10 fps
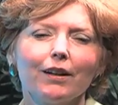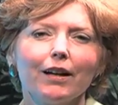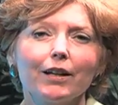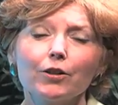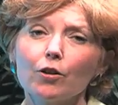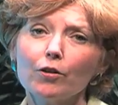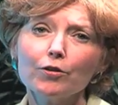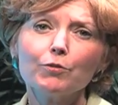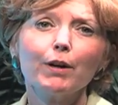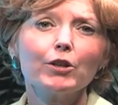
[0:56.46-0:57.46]
and in
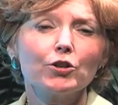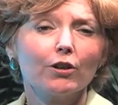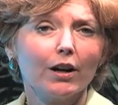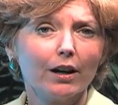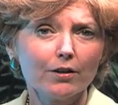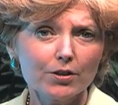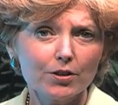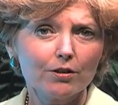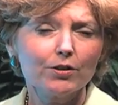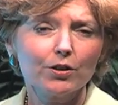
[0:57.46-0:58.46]
order to make sure our
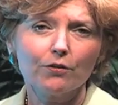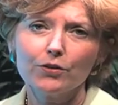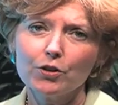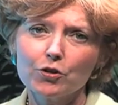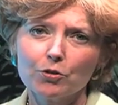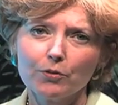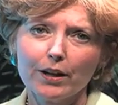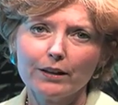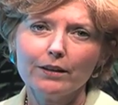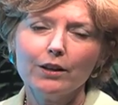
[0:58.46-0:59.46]
students are future
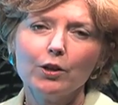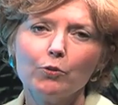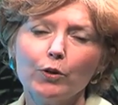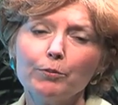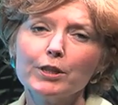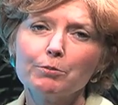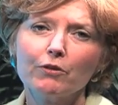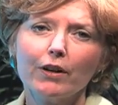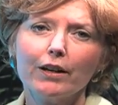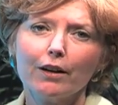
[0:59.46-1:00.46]
ready, we must
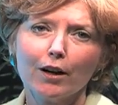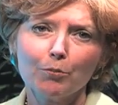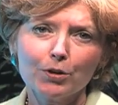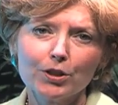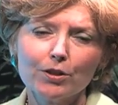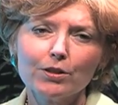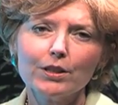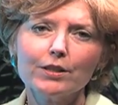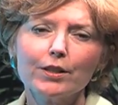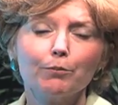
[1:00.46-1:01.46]
provide opportunities that